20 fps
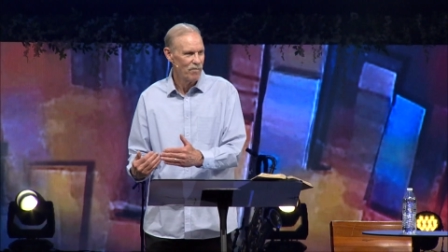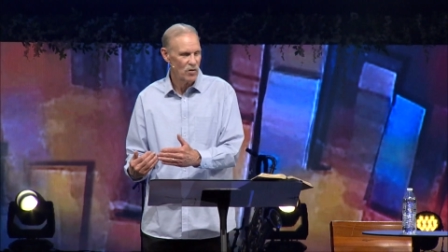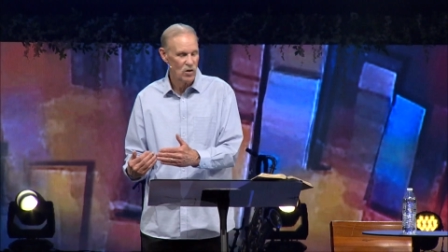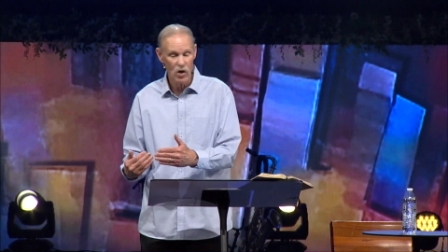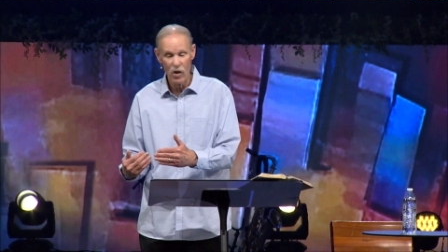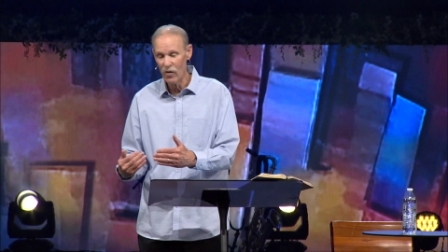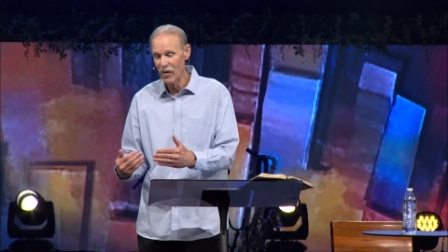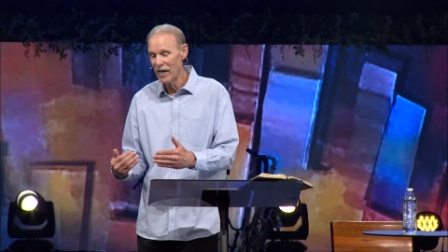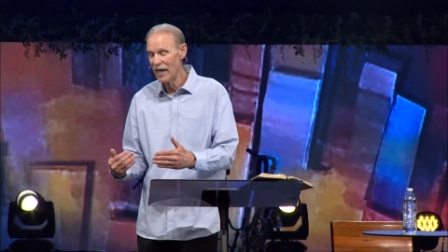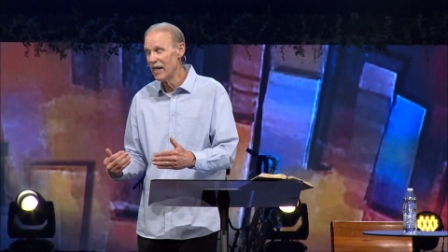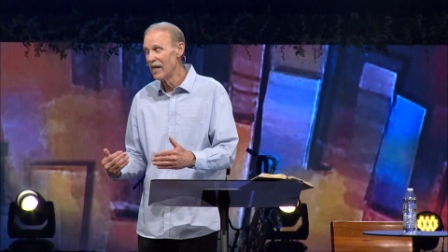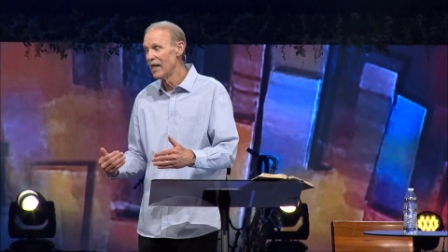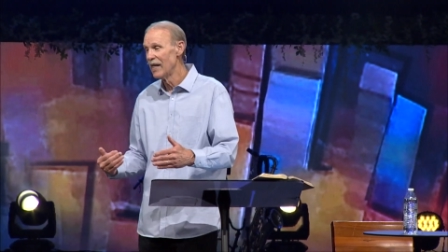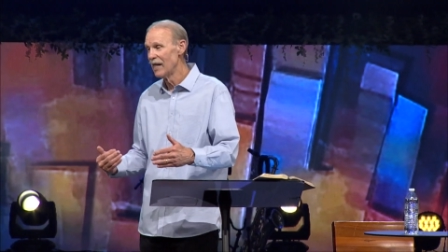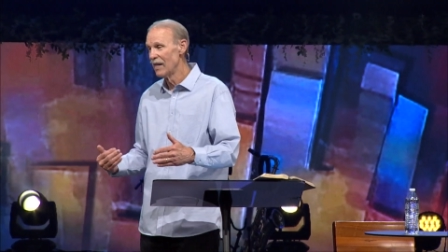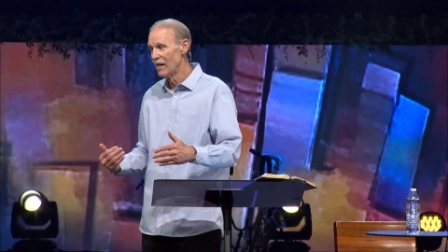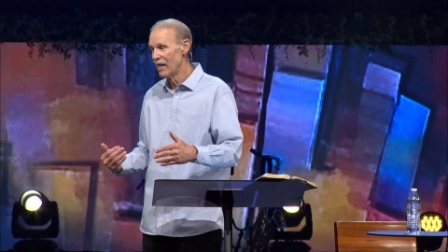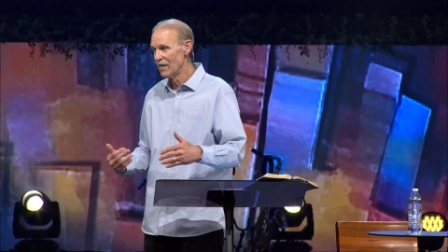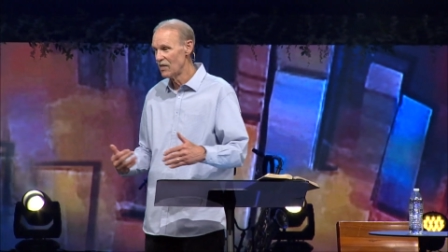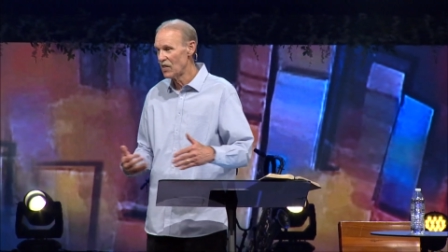So he
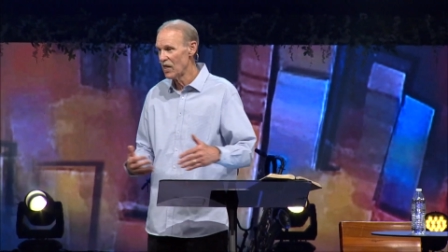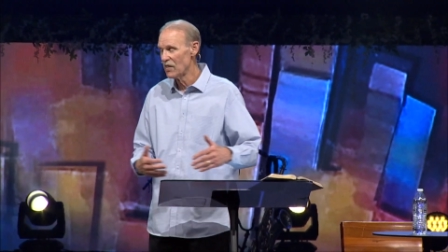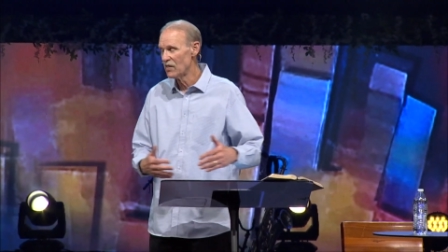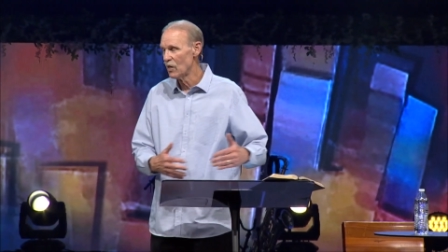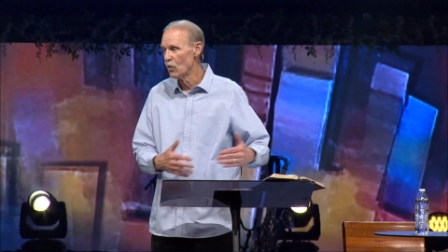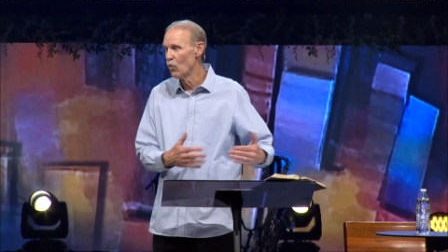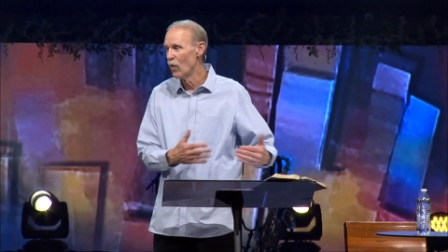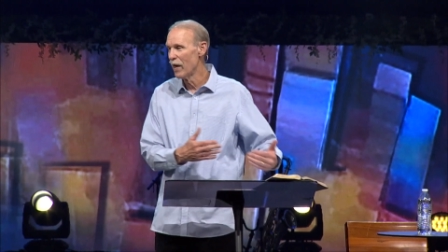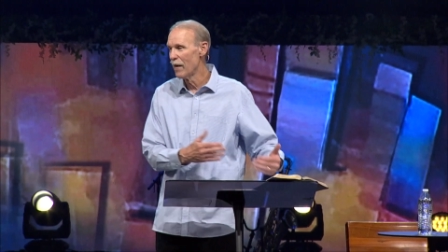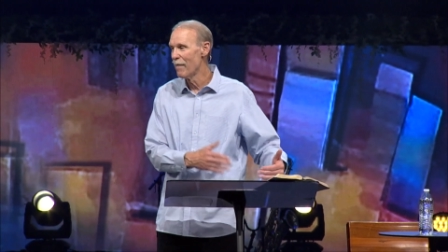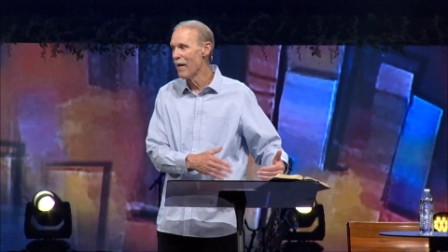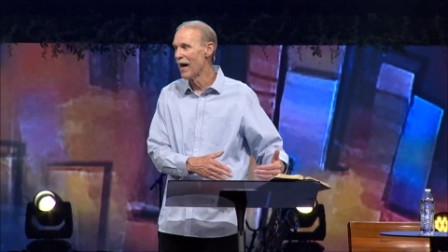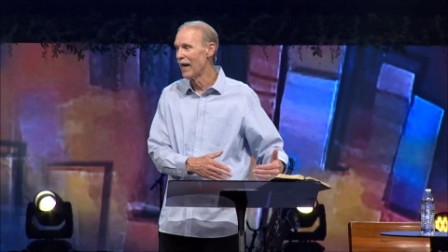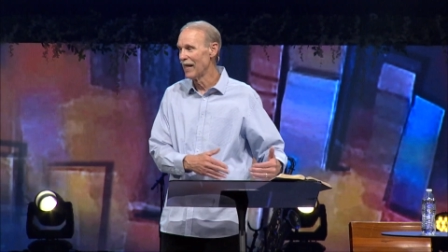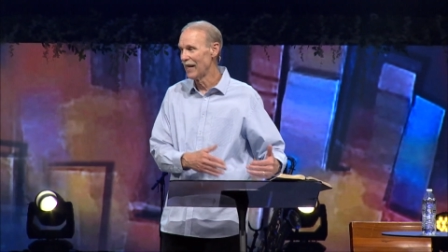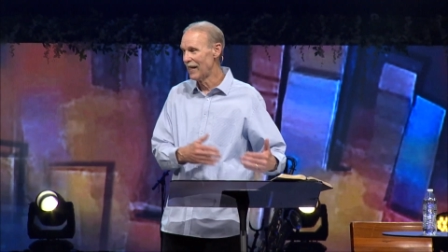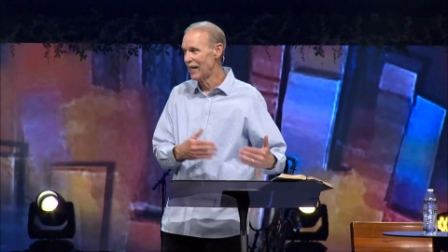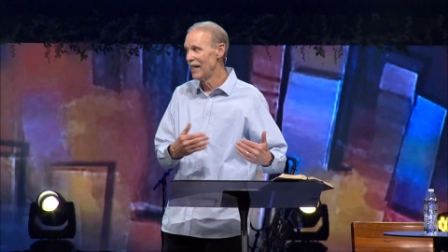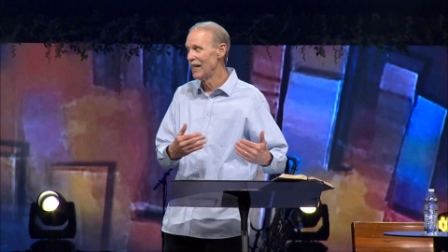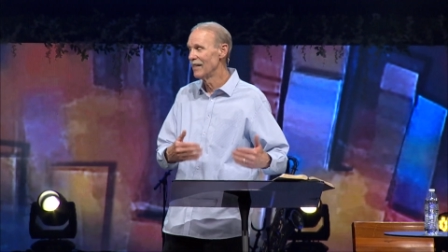it says he went
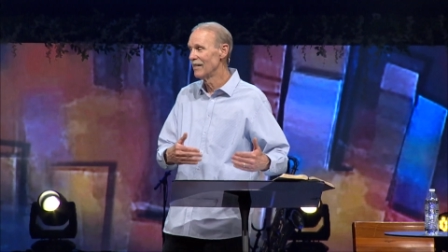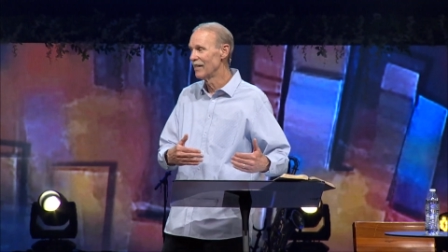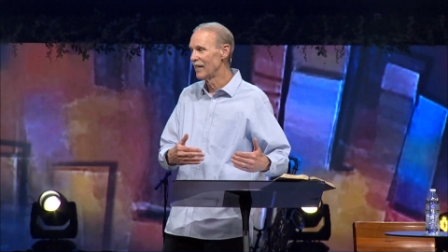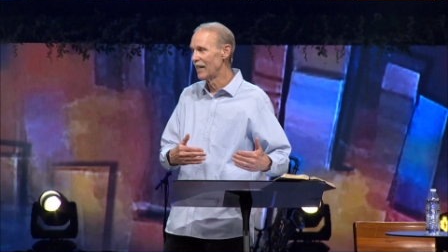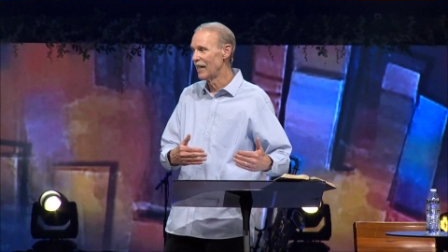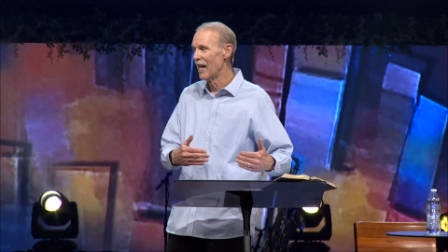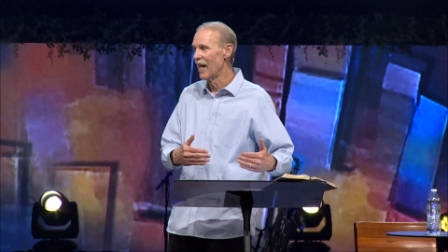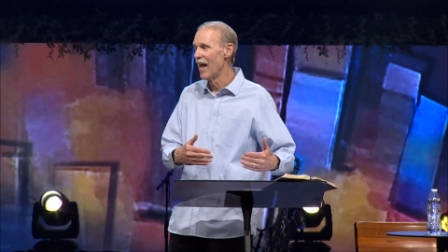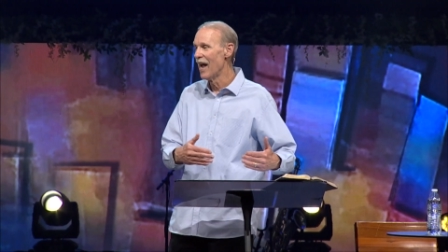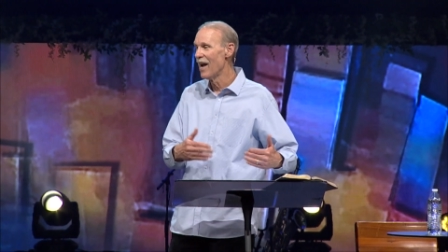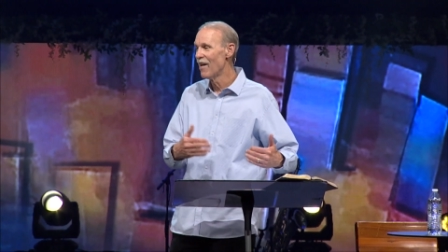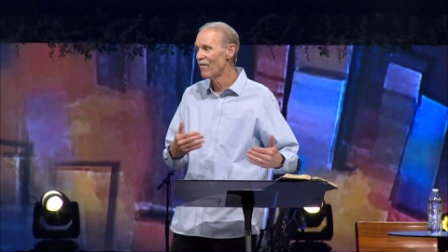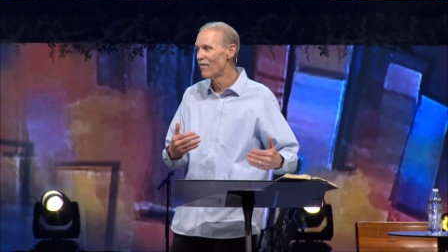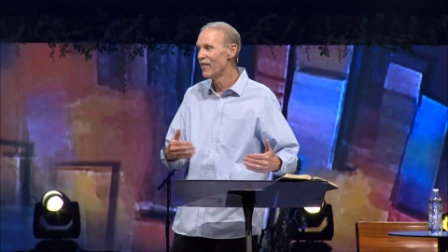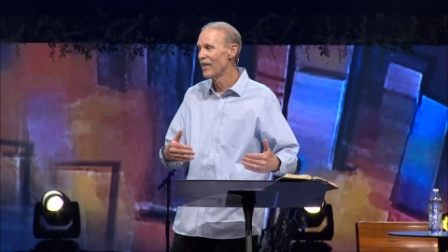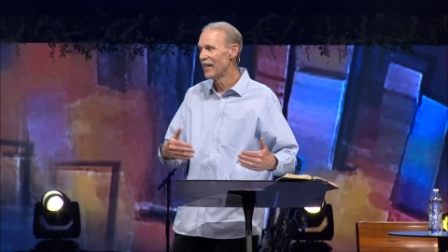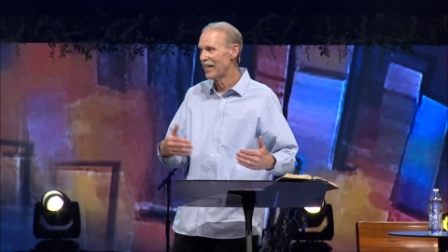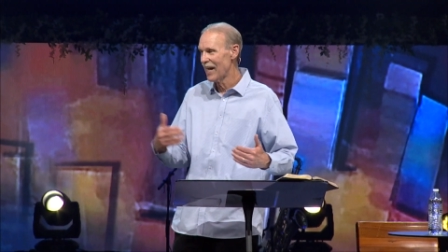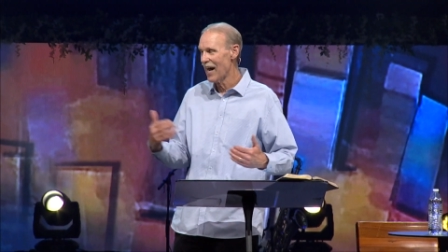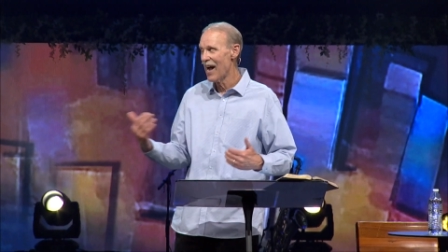about healing
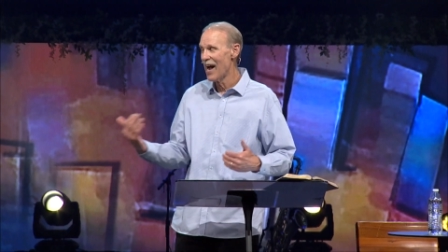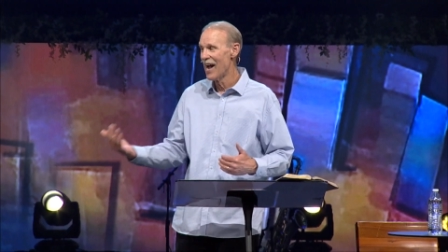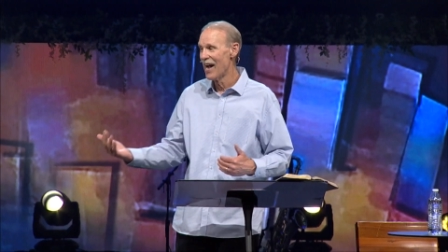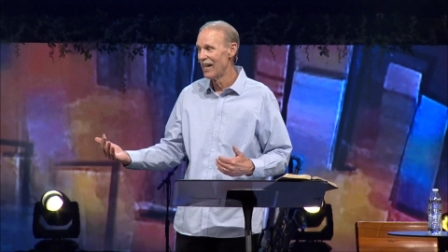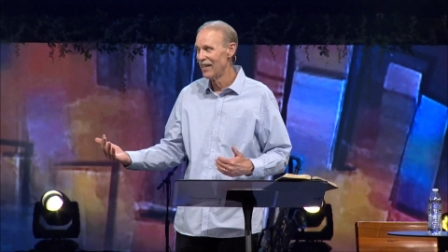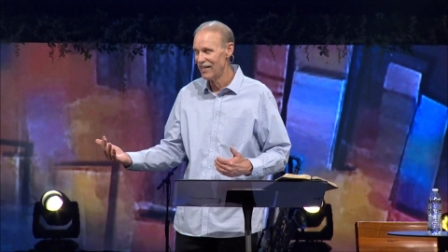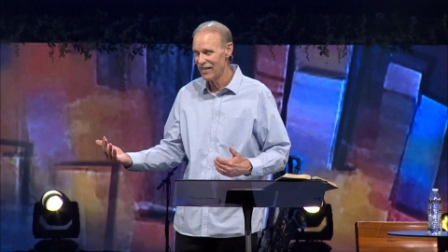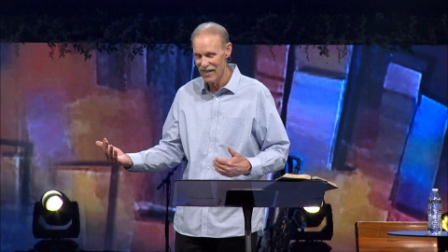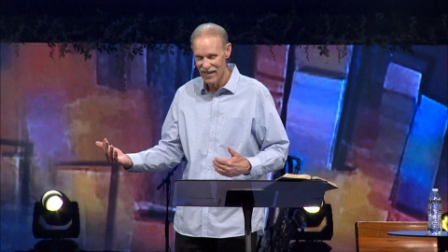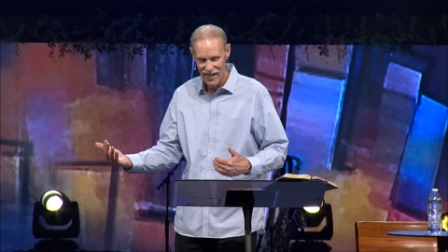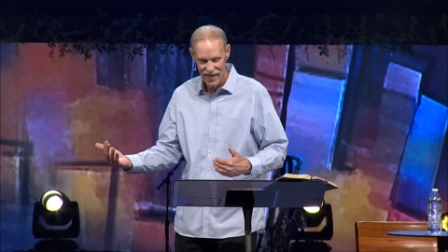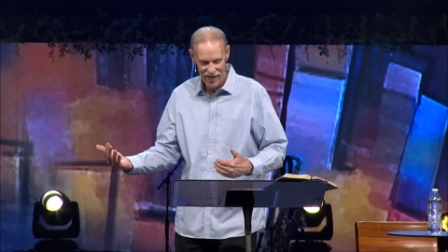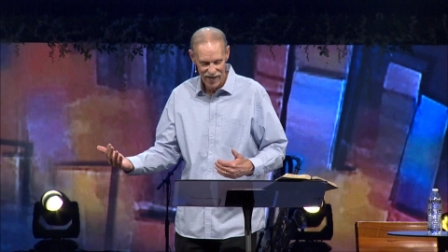every kind